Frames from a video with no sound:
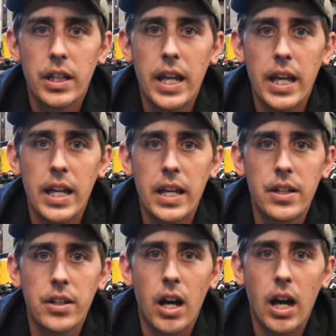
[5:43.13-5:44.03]

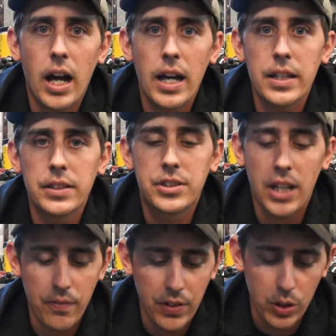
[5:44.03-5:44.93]
And I
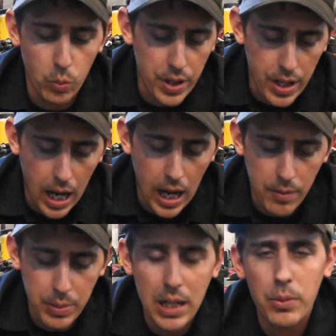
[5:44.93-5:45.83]
definitely would not
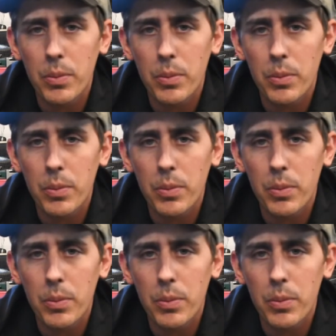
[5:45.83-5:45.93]
have been able